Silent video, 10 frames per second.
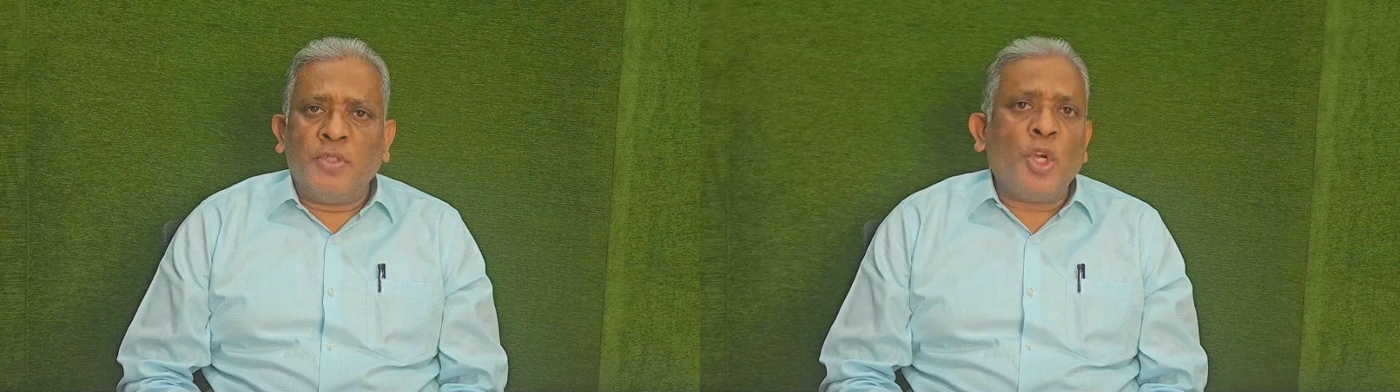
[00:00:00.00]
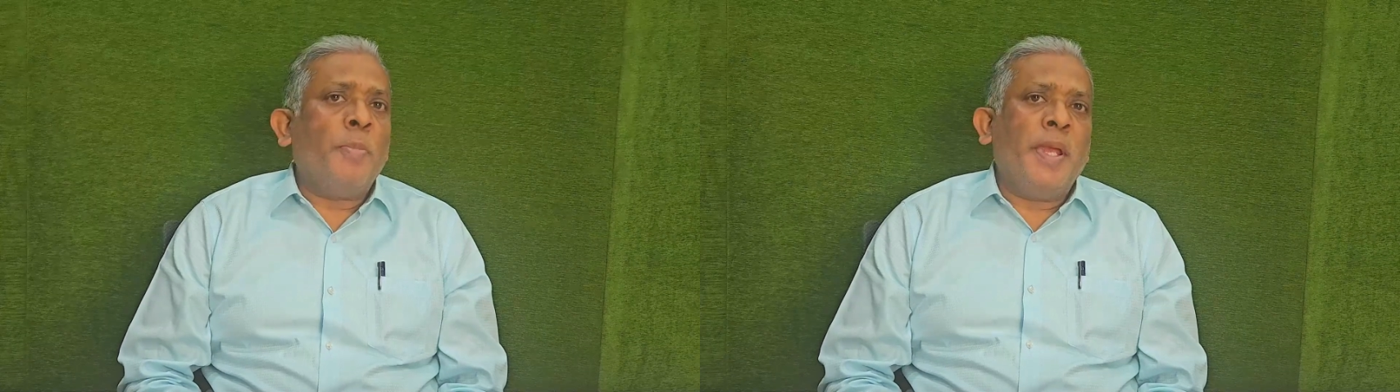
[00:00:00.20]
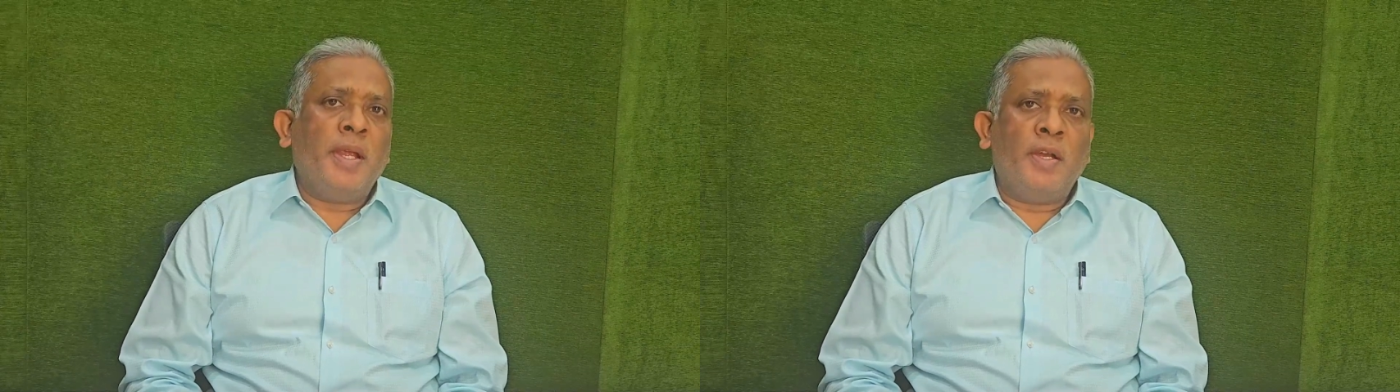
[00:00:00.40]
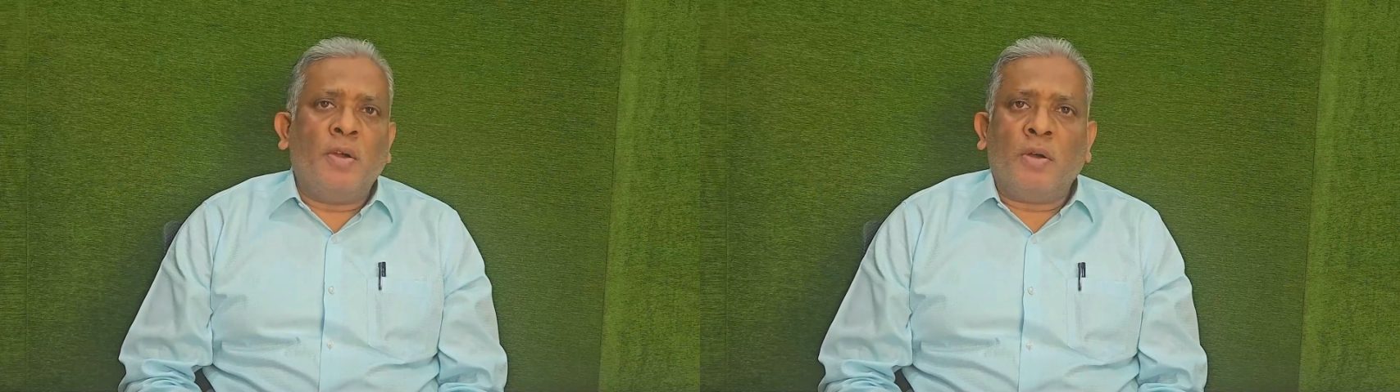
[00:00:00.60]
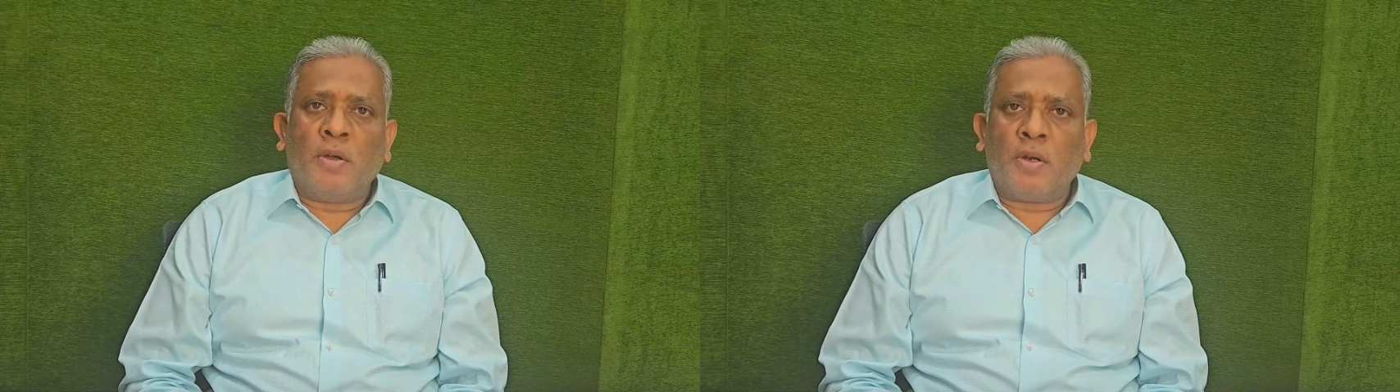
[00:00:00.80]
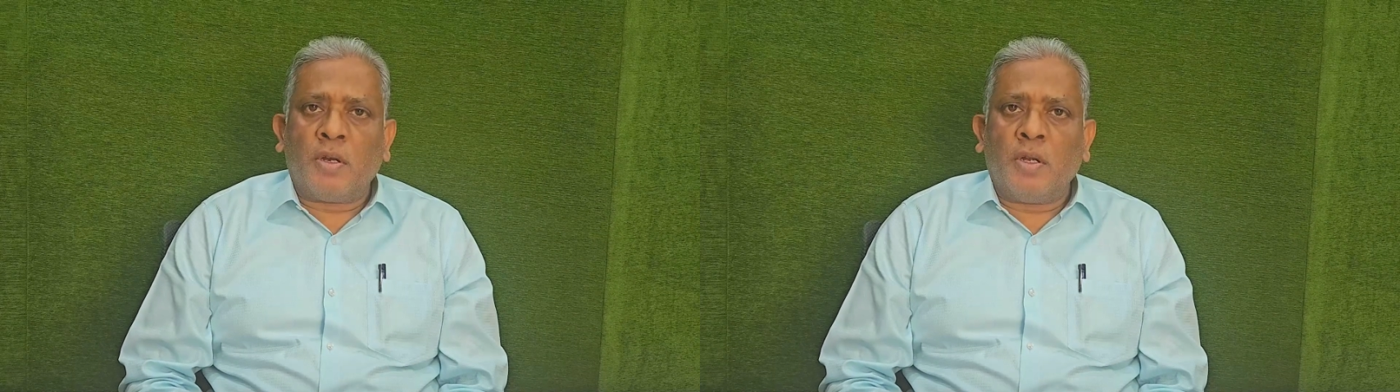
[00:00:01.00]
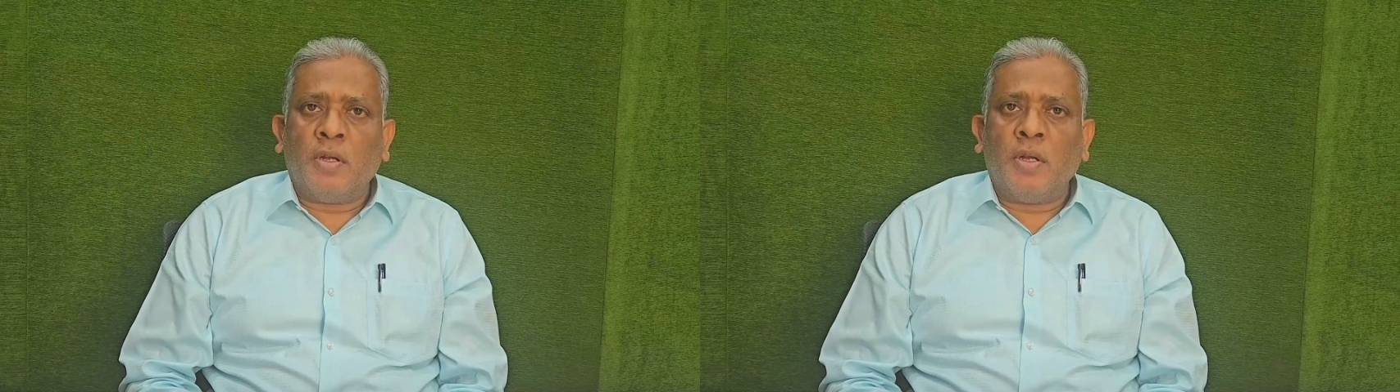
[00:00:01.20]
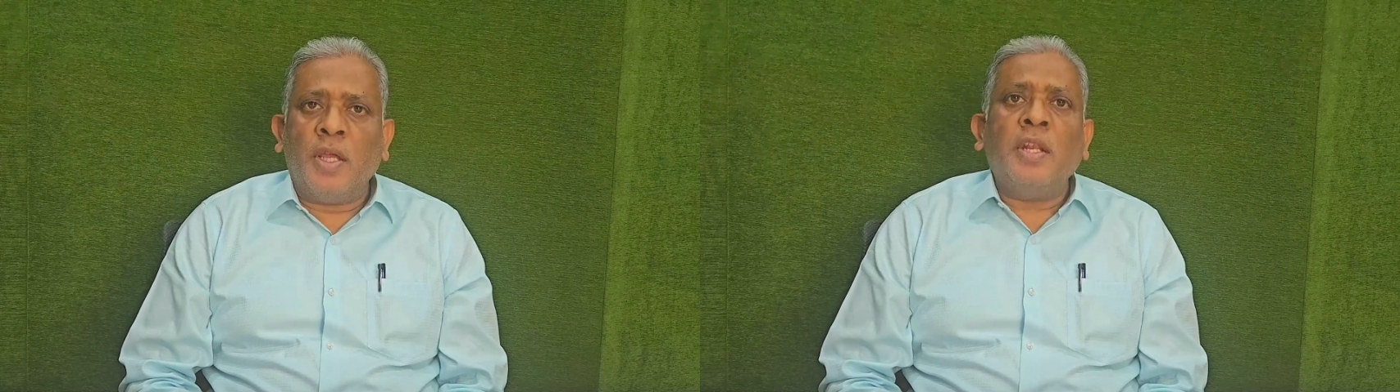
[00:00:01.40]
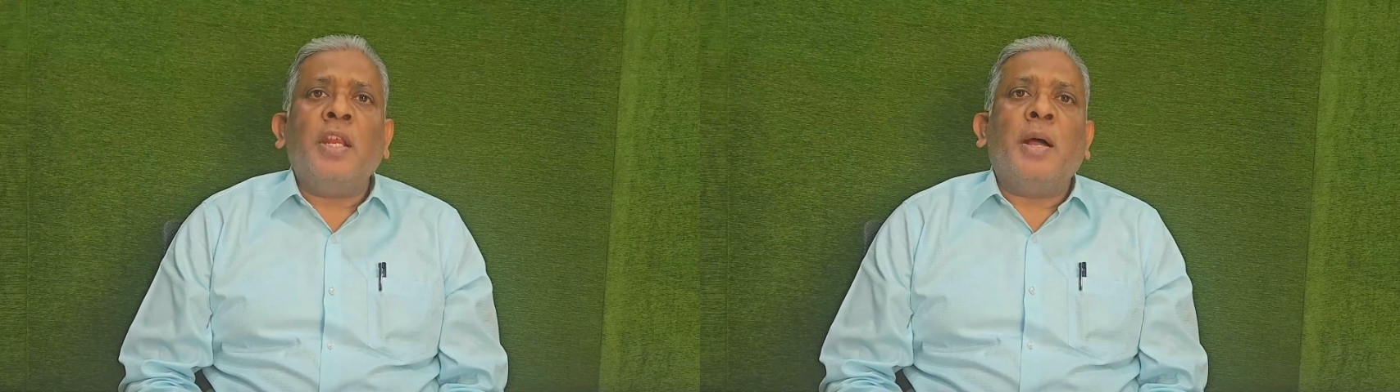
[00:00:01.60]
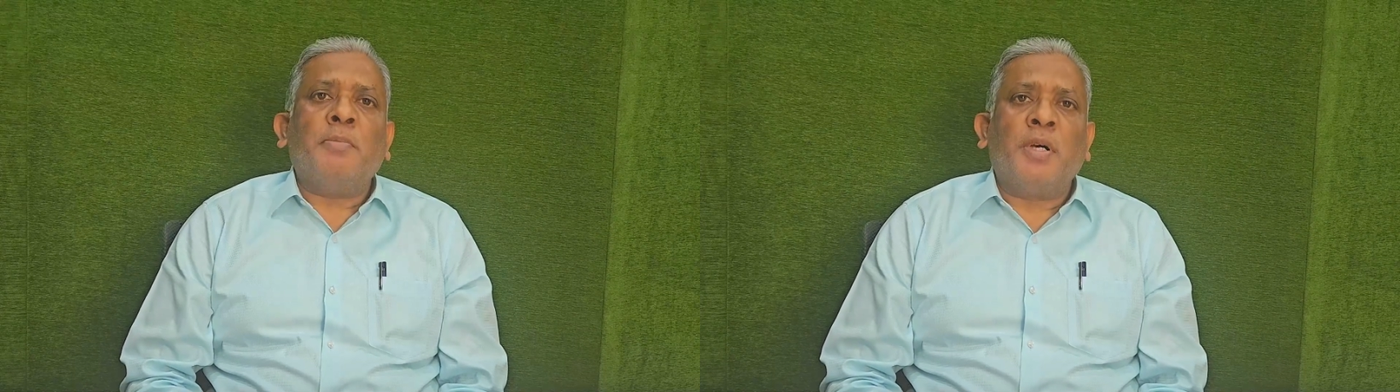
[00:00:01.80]
job aid or any
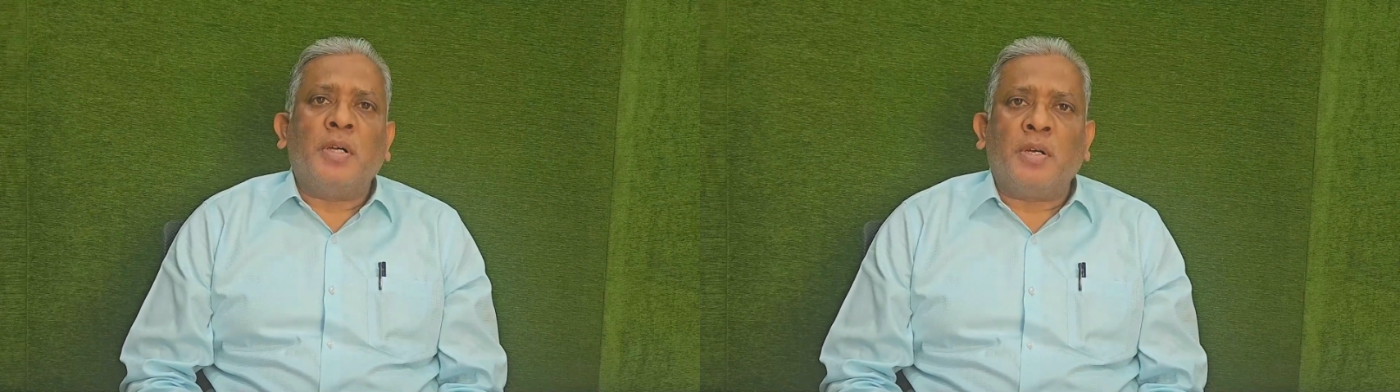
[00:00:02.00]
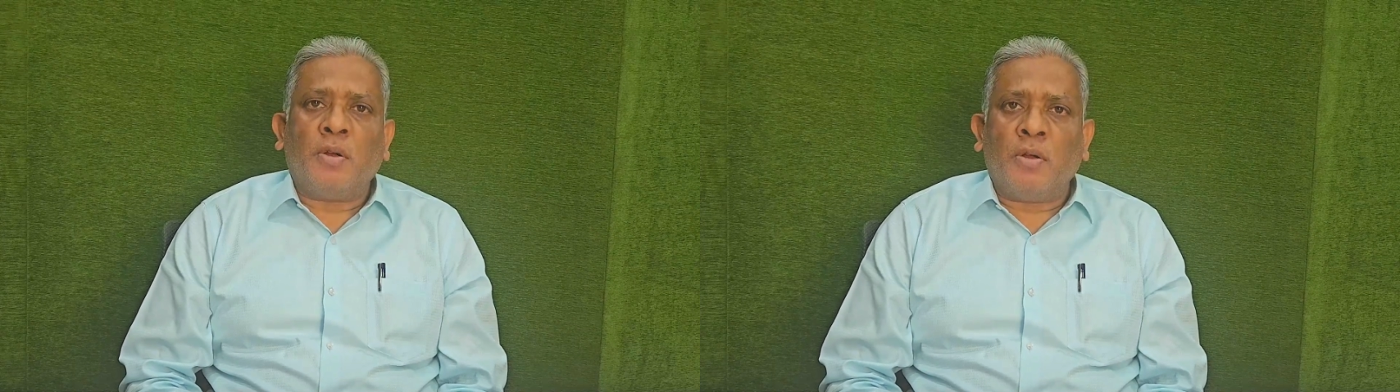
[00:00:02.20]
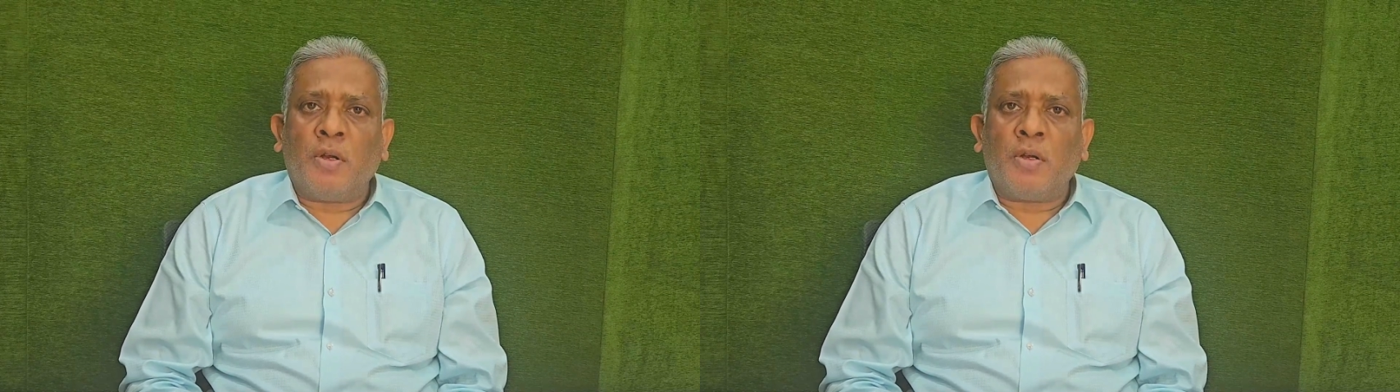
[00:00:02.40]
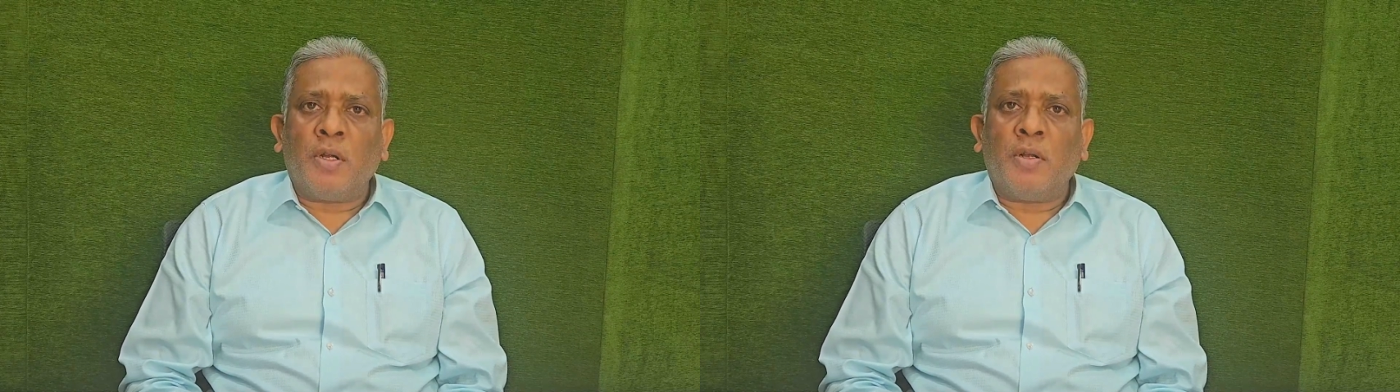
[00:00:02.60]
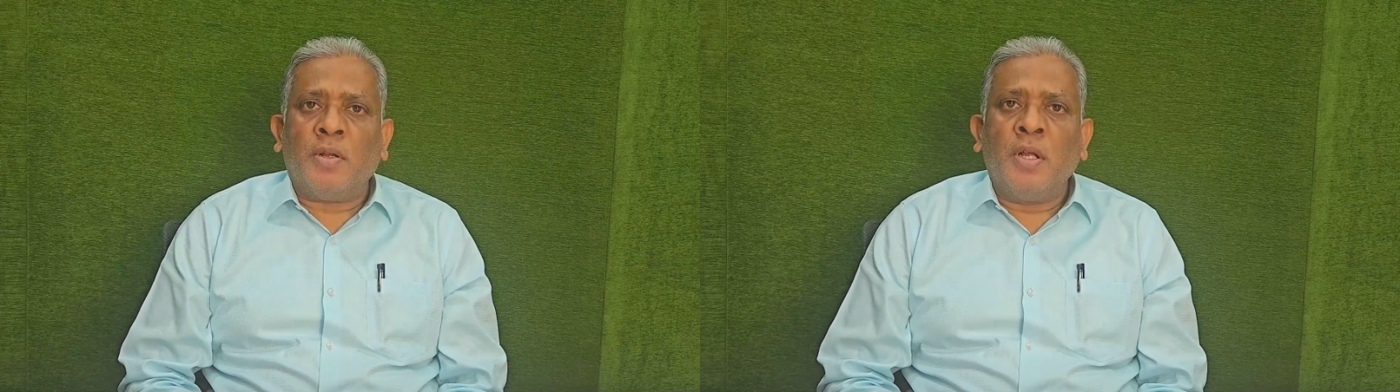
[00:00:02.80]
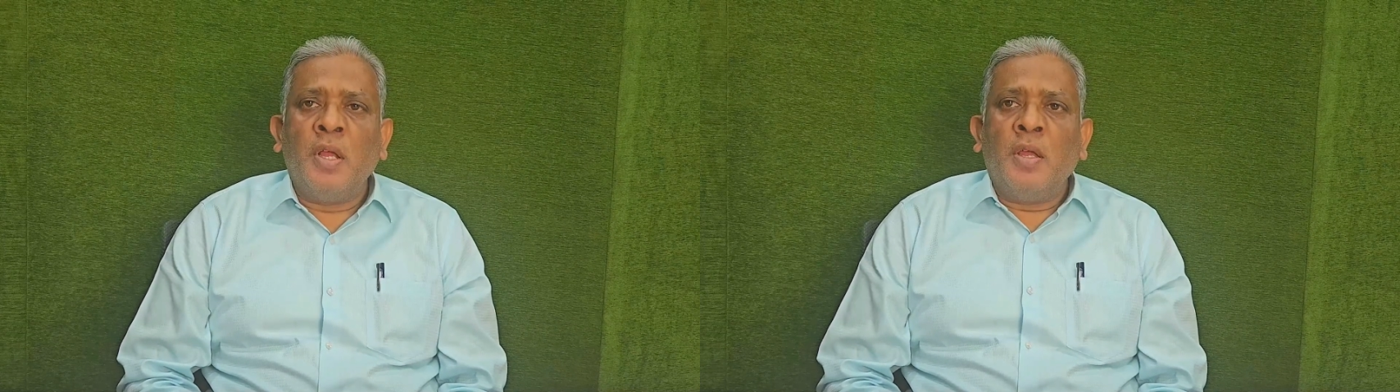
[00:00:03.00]
number or